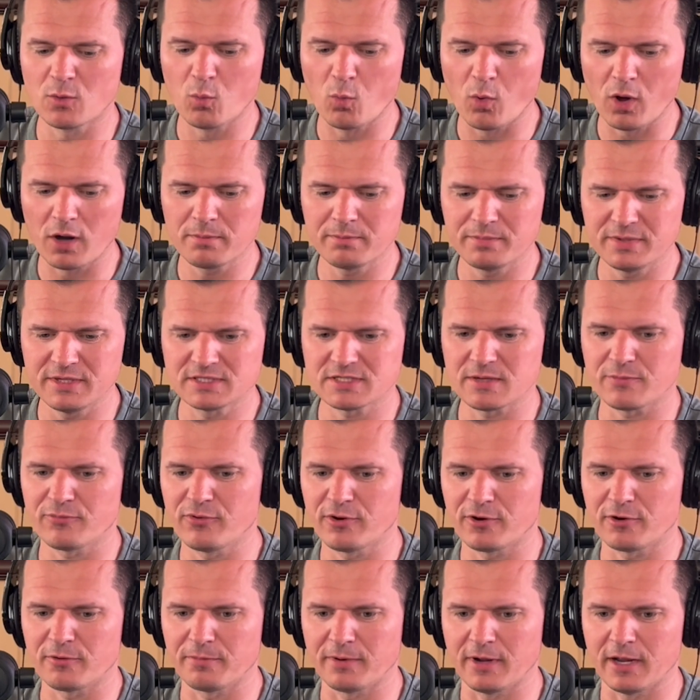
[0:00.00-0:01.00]
one piece of
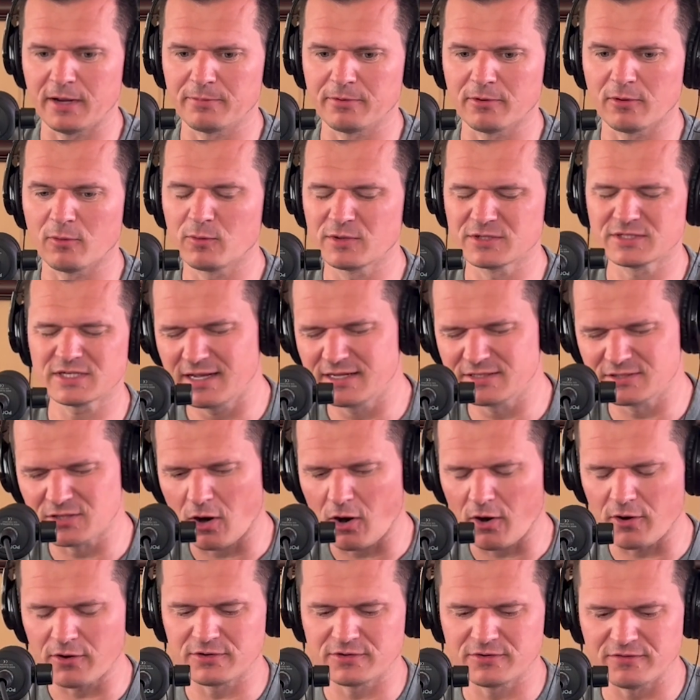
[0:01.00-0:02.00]
printer paper, which it's
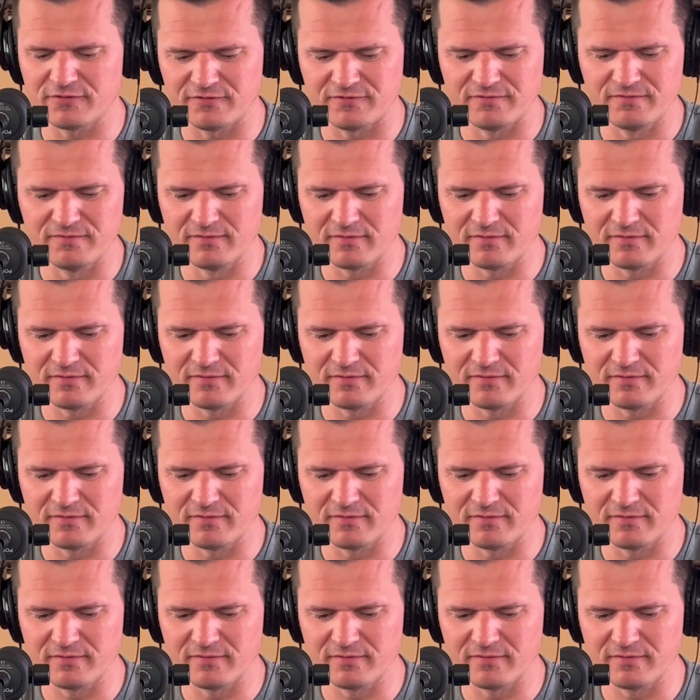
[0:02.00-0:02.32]
hard to